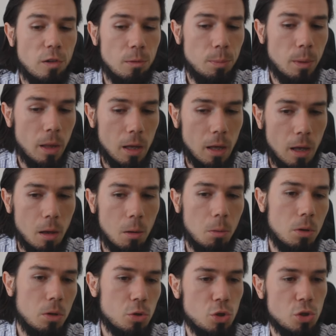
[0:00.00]
simply it
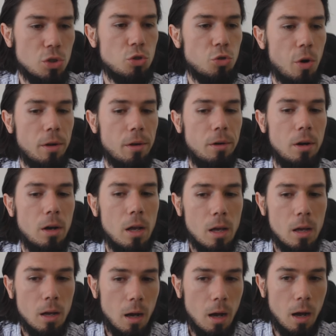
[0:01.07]
will just trigger
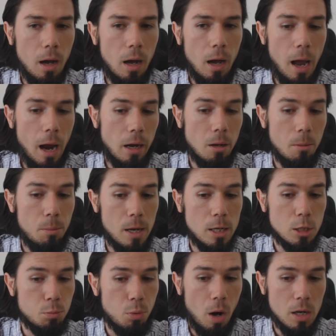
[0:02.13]
at the
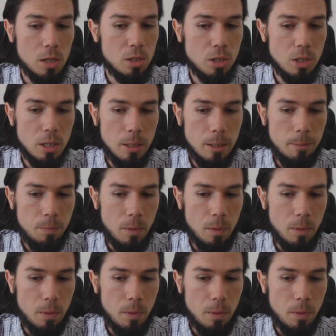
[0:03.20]
best price,